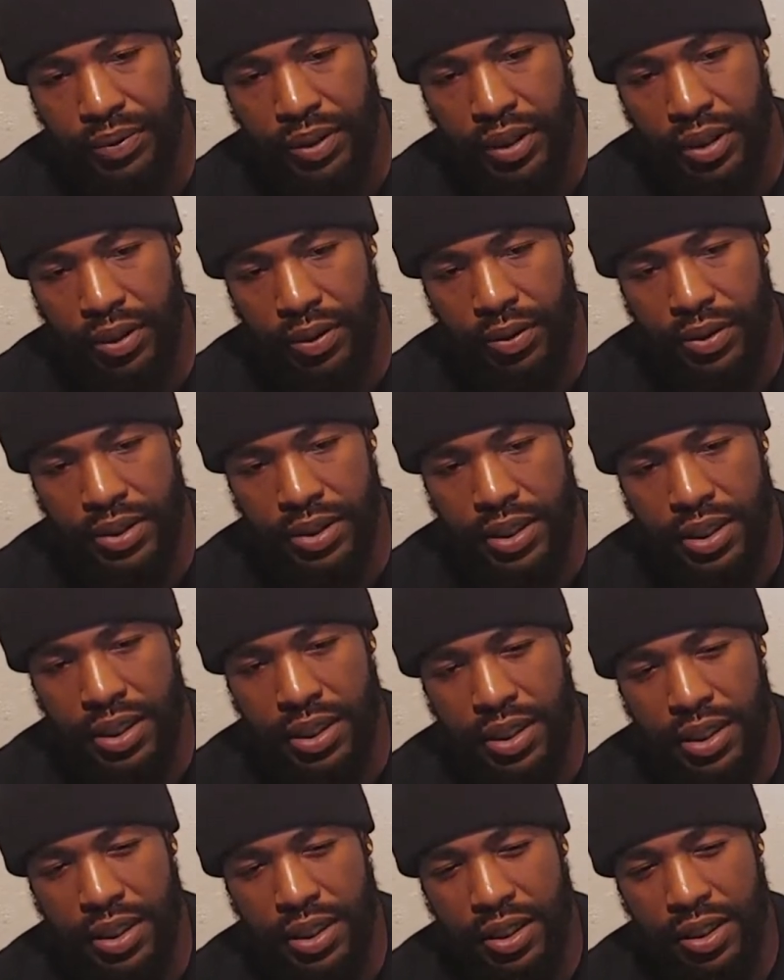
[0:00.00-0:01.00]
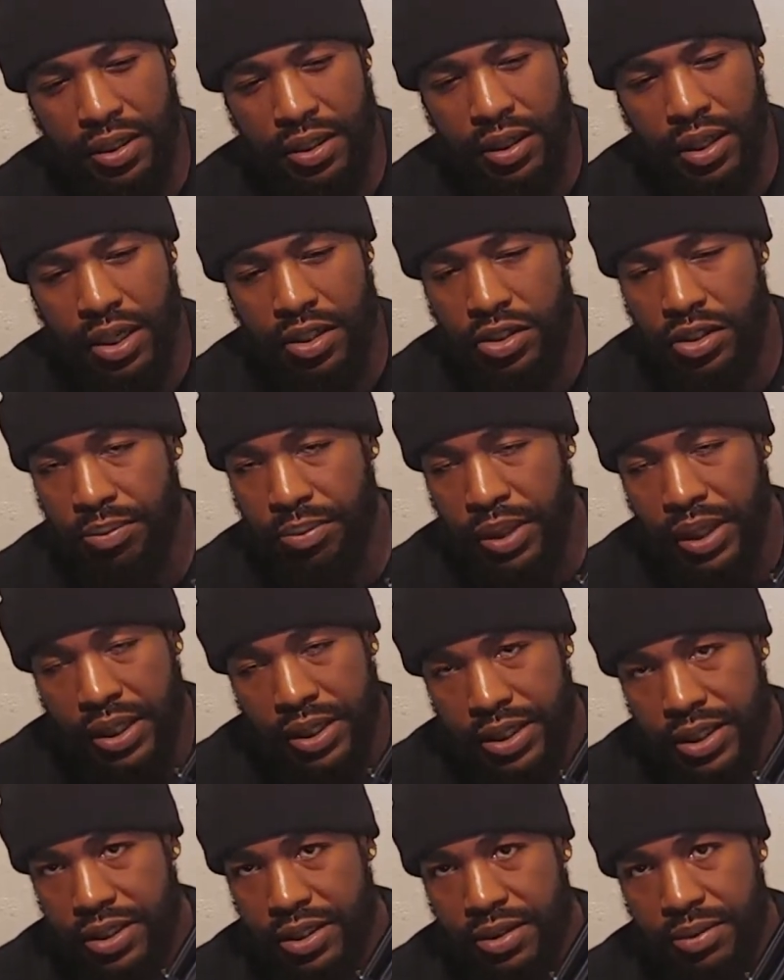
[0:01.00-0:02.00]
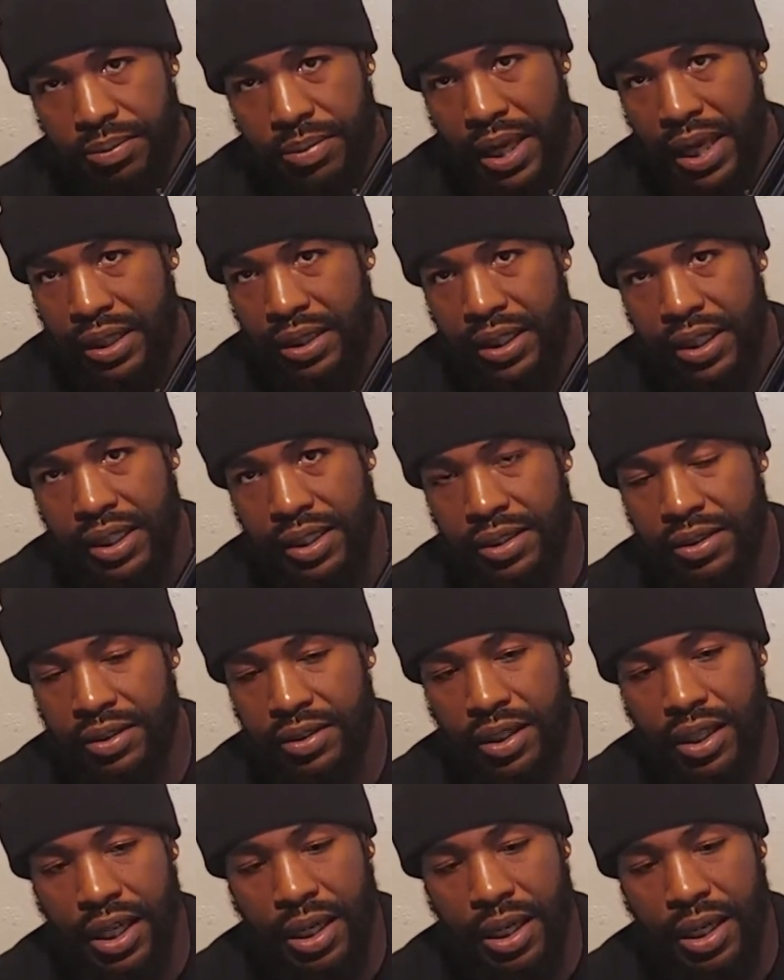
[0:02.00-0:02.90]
$100 back then.